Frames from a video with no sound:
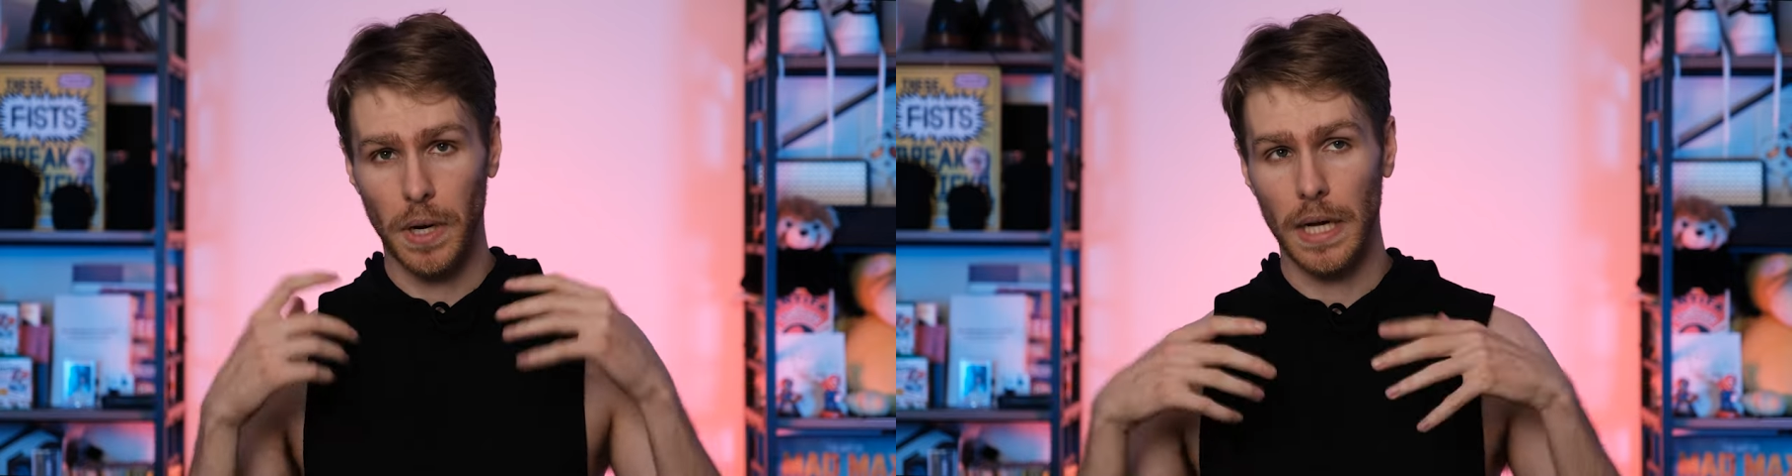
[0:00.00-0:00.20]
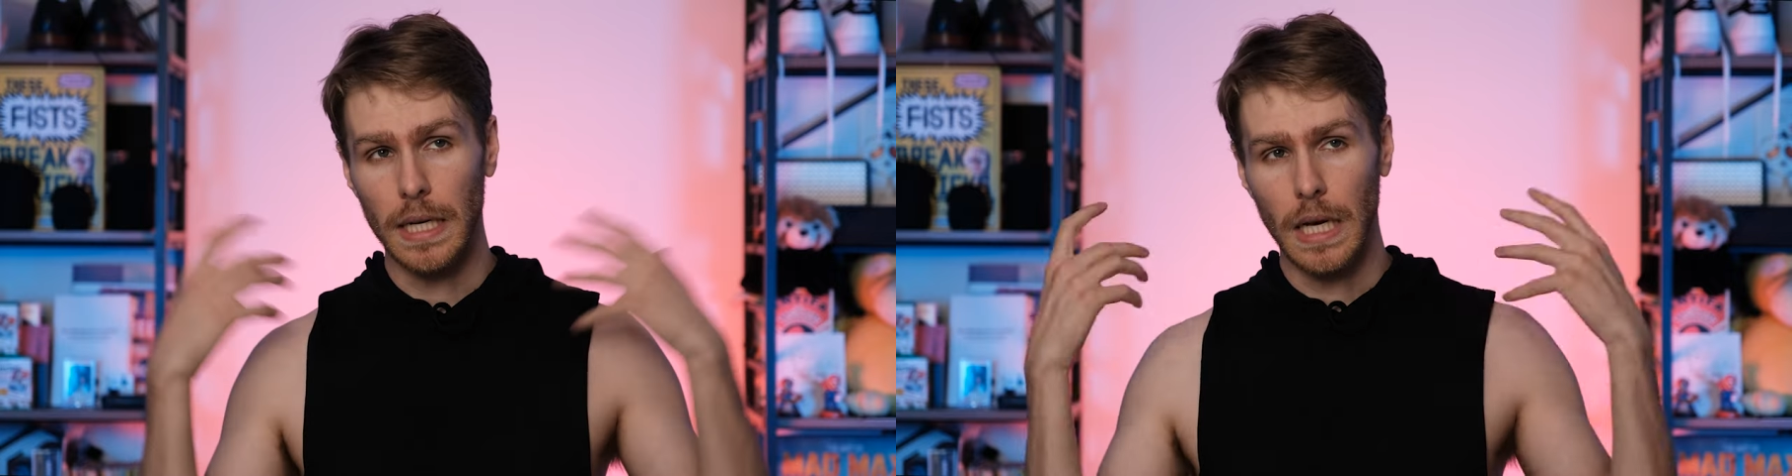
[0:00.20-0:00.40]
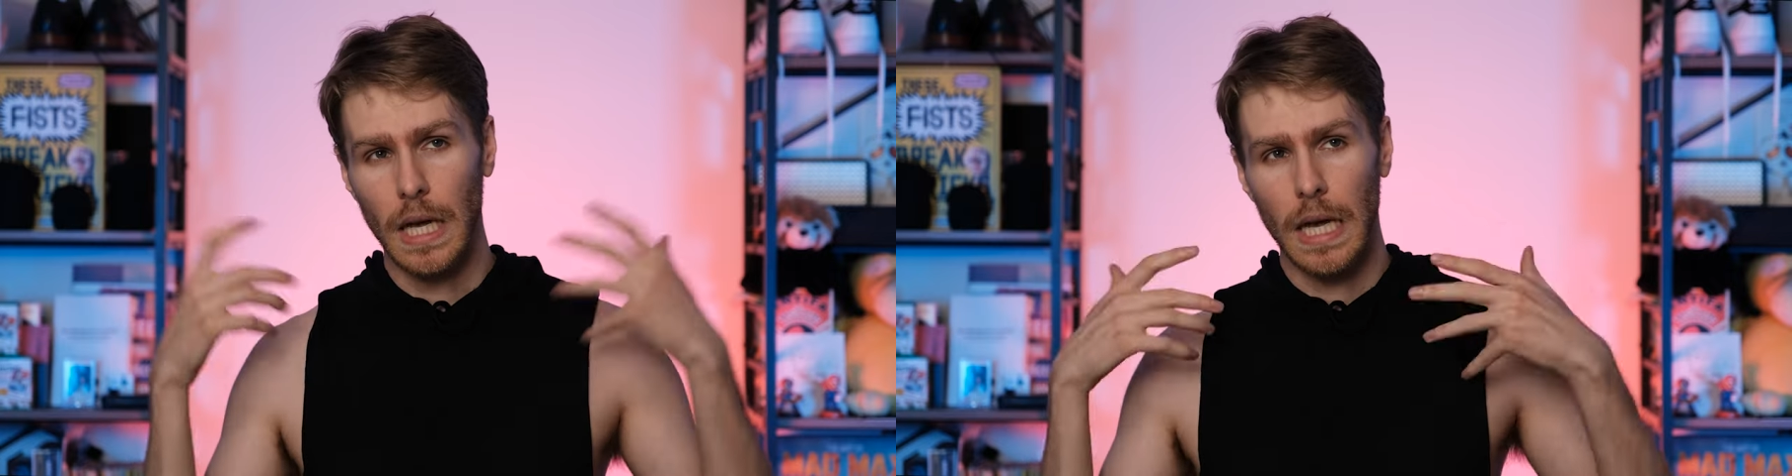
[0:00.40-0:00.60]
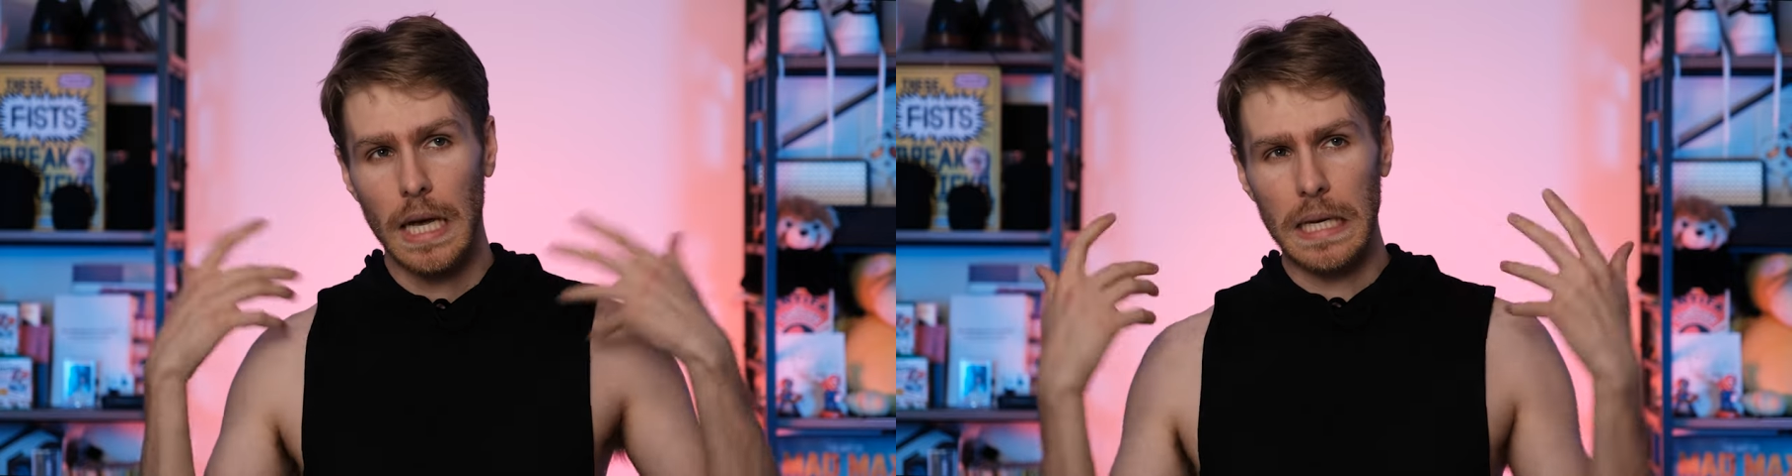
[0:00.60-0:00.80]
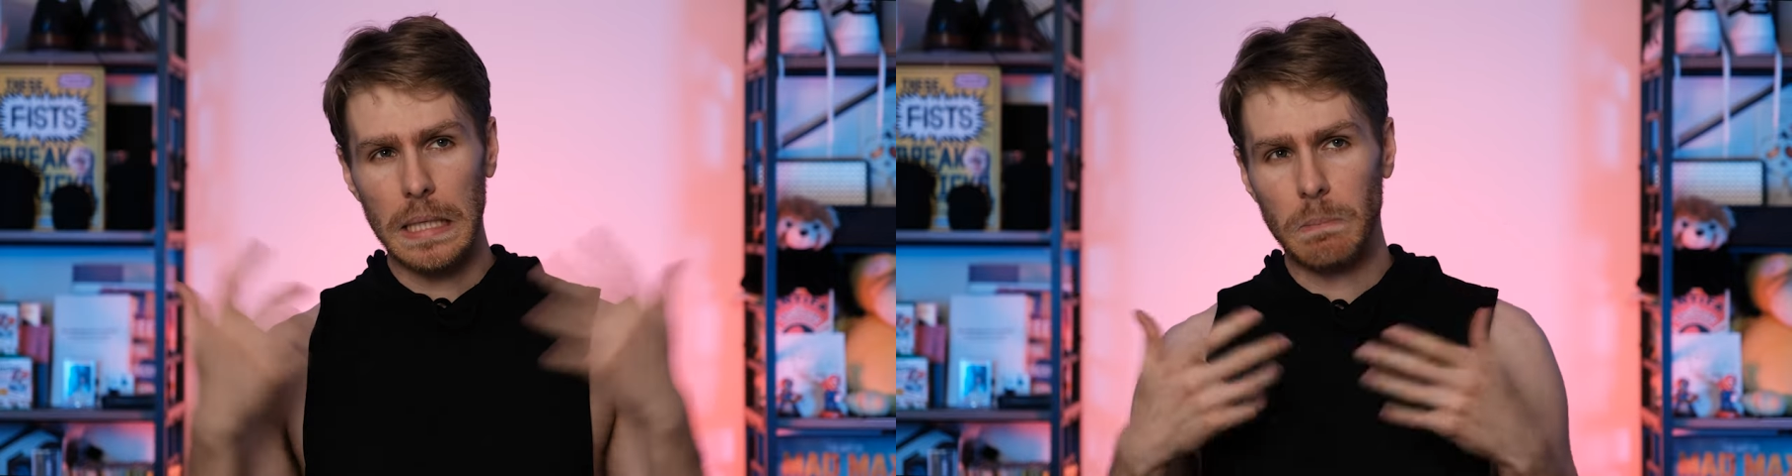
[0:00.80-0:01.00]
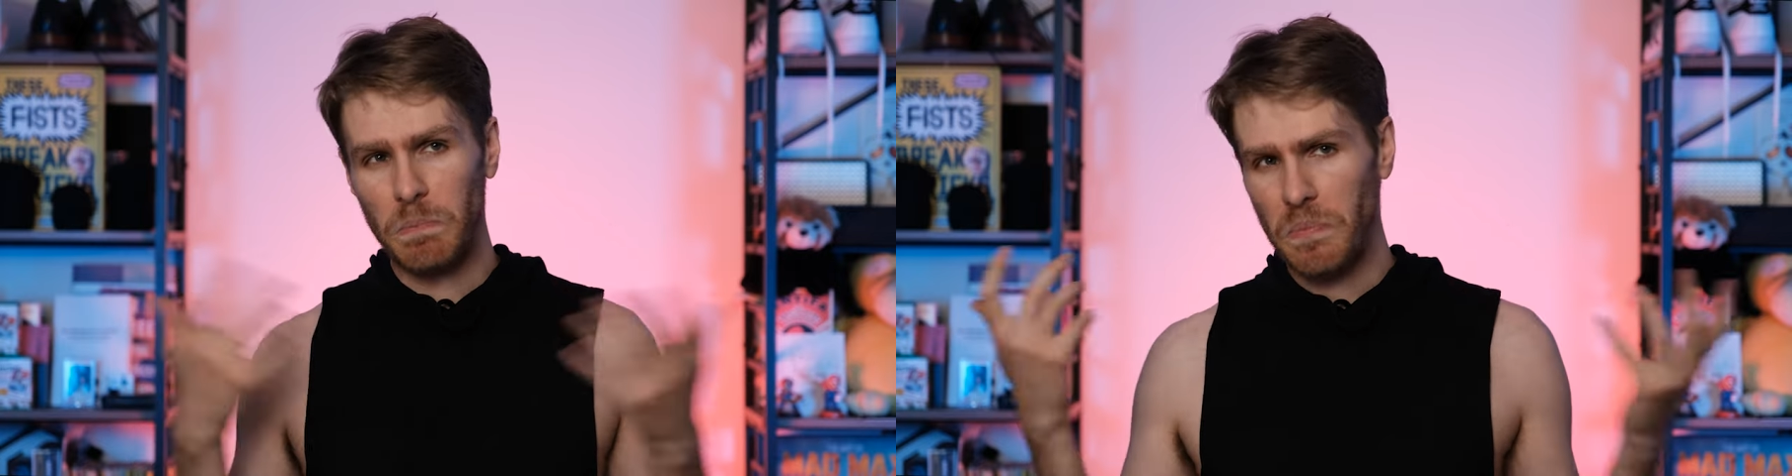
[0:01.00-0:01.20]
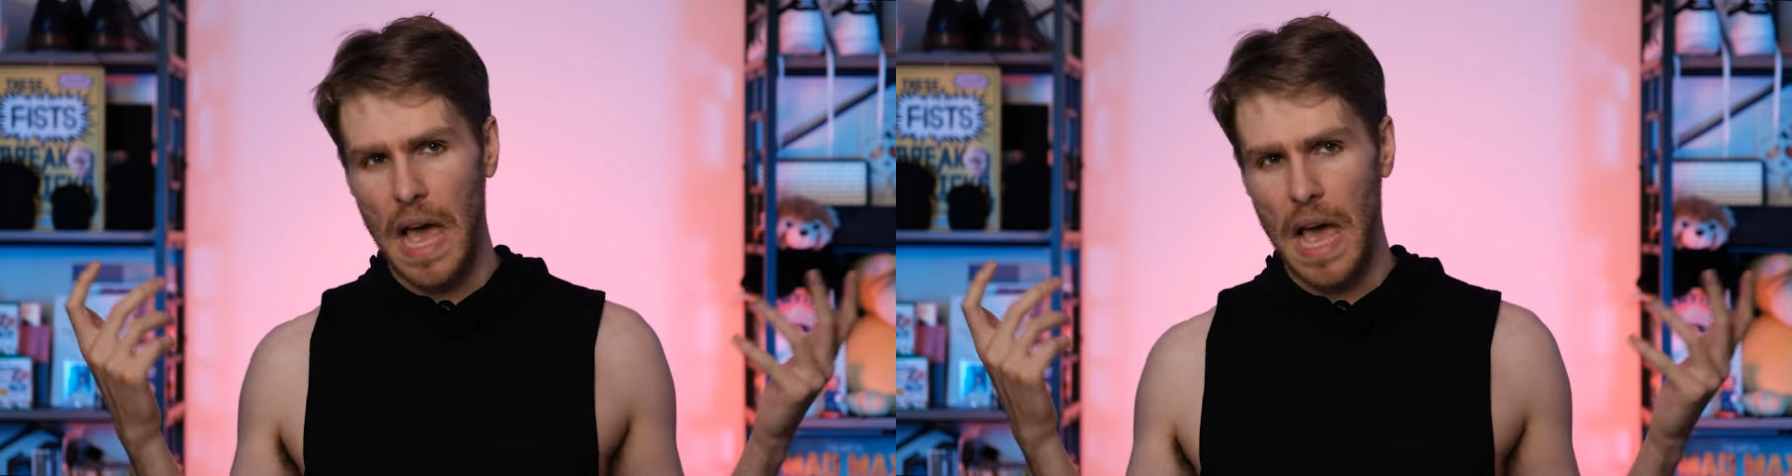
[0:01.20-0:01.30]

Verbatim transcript: But in